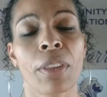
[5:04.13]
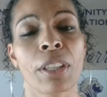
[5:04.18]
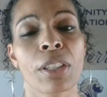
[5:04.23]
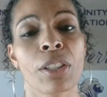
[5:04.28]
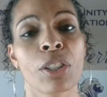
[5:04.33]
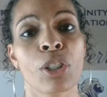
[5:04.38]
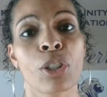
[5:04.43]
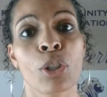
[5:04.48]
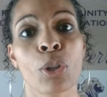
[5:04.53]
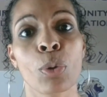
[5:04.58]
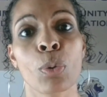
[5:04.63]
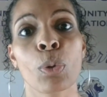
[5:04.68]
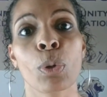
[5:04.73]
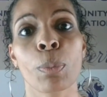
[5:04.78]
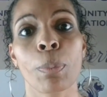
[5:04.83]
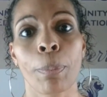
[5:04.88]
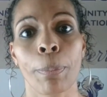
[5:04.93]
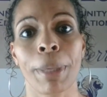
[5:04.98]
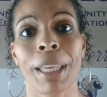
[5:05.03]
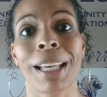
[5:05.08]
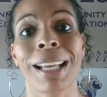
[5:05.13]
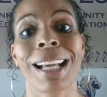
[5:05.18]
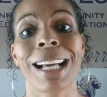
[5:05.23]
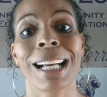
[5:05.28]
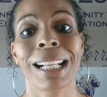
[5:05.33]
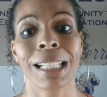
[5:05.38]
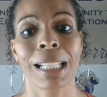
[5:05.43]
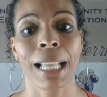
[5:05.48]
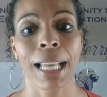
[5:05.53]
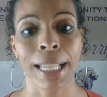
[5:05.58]
this new big
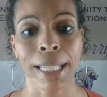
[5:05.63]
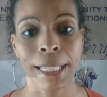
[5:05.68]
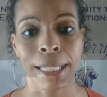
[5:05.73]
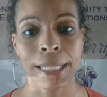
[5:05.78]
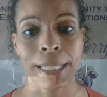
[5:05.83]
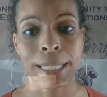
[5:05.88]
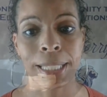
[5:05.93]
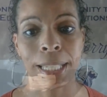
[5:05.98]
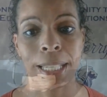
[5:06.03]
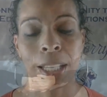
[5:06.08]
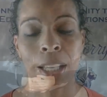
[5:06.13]
client.